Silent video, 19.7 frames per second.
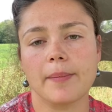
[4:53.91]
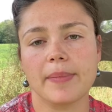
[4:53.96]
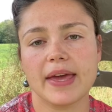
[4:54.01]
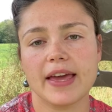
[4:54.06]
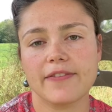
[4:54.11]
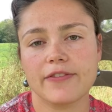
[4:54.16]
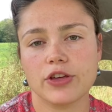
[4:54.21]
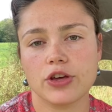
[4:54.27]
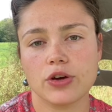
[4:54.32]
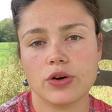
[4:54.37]

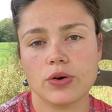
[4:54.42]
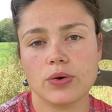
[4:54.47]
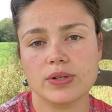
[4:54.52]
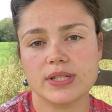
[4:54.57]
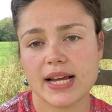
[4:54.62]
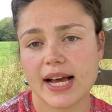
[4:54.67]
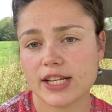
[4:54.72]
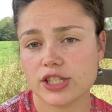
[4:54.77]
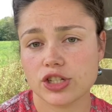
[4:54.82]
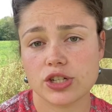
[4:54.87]
If you
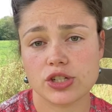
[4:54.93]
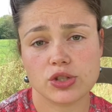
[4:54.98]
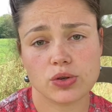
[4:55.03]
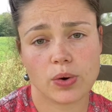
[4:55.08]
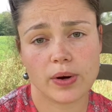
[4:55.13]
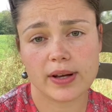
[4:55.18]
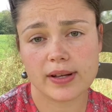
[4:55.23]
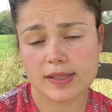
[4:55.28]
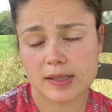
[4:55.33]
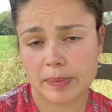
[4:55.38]
test your
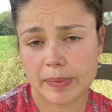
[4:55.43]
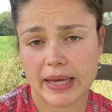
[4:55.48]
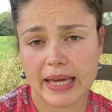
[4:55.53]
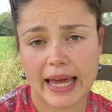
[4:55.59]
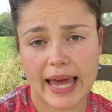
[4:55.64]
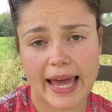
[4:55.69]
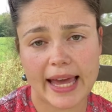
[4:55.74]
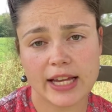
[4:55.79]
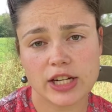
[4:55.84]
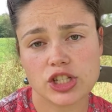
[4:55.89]
soil's
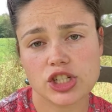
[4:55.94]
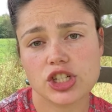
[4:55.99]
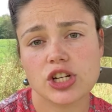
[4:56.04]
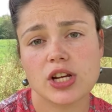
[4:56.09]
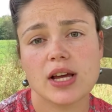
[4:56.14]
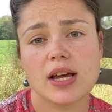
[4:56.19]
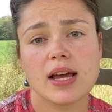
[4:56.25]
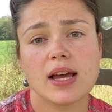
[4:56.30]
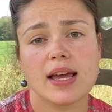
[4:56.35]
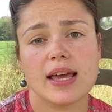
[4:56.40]
pH,
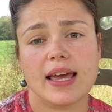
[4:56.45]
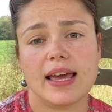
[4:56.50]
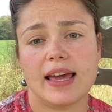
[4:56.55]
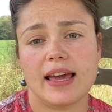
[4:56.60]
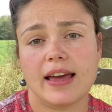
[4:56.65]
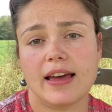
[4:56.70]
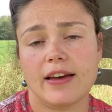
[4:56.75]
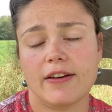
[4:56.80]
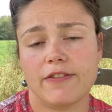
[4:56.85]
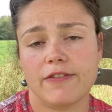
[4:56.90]

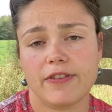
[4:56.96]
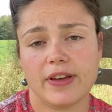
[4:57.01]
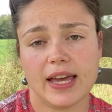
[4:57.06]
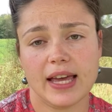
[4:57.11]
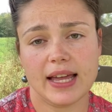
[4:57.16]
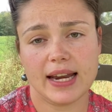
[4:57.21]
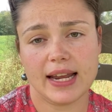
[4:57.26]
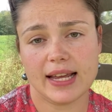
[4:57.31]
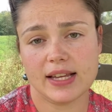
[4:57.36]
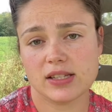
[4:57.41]
if
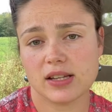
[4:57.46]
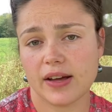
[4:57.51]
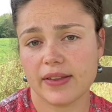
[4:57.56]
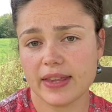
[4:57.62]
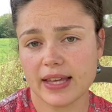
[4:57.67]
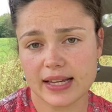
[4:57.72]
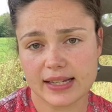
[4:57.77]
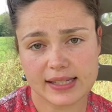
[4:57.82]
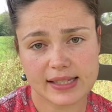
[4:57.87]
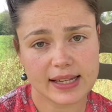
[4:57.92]
it is on
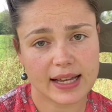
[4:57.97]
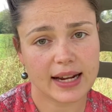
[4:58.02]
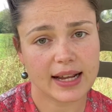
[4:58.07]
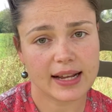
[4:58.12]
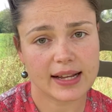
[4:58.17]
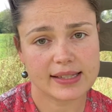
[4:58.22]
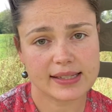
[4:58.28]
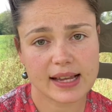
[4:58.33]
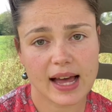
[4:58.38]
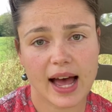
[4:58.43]
the
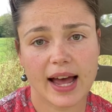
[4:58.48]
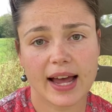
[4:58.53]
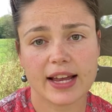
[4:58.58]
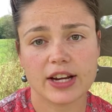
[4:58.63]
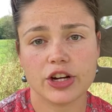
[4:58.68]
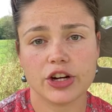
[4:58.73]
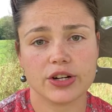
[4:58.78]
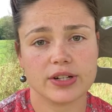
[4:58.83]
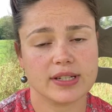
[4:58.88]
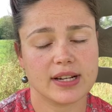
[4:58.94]
acidic
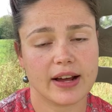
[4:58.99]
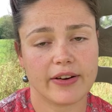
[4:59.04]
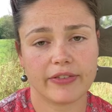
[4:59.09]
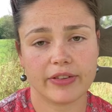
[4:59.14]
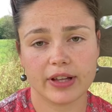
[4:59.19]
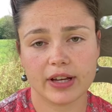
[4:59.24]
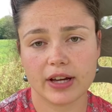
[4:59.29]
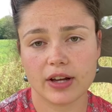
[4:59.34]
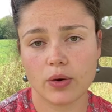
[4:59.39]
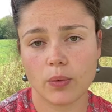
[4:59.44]
side, you're
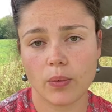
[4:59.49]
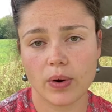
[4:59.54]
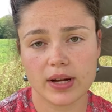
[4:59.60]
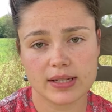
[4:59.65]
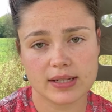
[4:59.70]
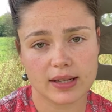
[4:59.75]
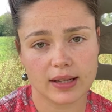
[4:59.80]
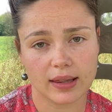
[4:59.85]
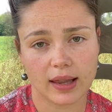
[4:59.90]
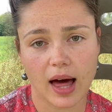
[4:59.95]
definitely going to
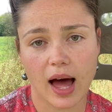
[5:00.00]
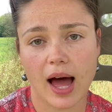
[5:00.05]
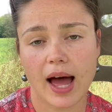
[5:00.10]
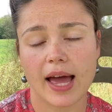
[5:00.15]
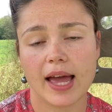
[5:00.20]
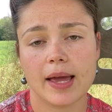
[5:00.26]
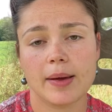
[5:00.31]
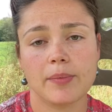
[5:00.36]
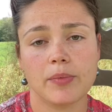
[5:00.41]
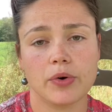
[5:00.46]
want to
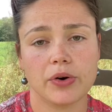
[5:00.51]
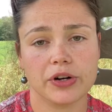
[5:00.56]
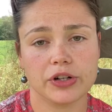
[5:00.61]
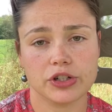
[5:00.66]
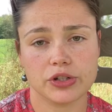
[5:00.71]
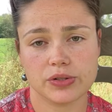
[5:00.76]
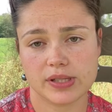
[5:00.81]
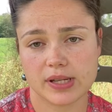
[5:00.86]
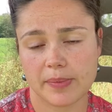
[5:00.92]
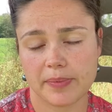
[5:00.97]
lime or
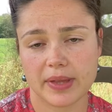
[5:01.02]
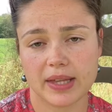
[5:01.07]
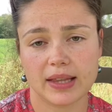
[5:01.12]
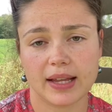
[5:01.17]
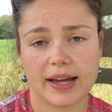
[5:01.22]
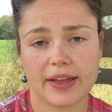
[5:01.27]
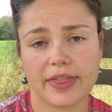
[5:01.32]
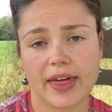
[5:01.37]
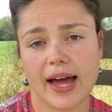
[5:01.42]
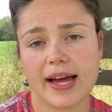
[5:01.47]
do something
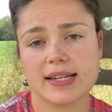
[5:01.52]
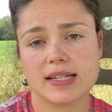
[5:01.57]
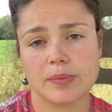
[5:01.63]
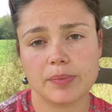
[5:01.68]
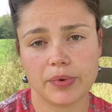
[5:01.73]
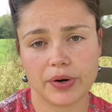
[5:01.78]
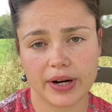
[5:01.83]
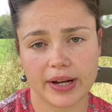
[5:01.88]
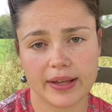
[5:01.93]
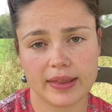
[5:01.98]
like that to
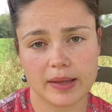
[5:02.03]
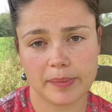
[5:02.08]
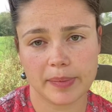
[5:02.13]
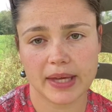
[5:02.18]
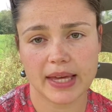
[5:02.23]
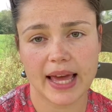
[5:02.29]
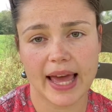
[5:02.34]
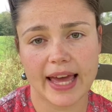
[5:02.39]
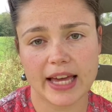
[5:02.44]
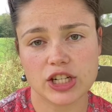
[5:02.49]
bring the
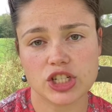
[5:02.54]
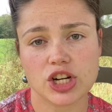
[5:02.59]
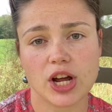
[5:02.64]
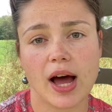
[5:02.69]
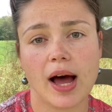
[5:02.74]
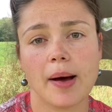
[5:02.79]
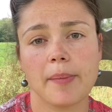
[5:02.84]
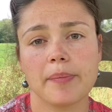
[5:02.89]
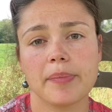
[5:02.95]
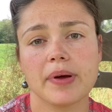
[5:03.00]
pH
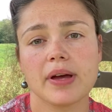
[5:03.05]
up.